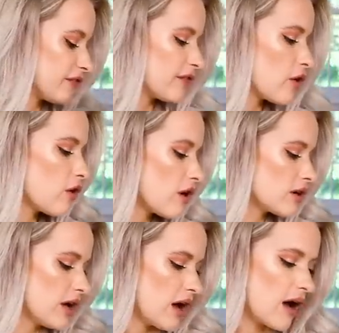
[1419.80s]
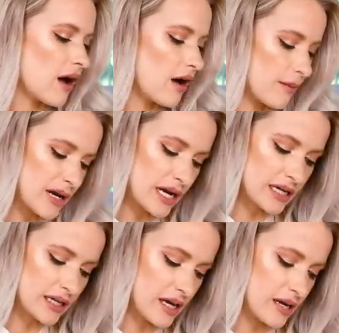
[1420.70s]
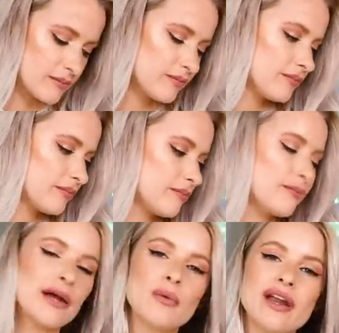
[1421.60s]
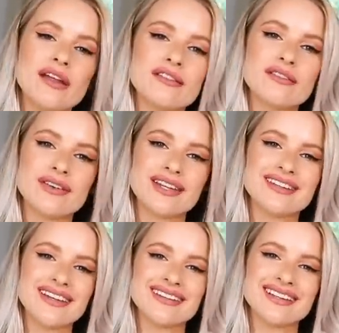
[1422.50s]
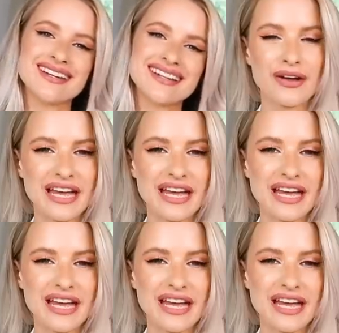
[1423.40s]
four are my... Um, my winners for the season.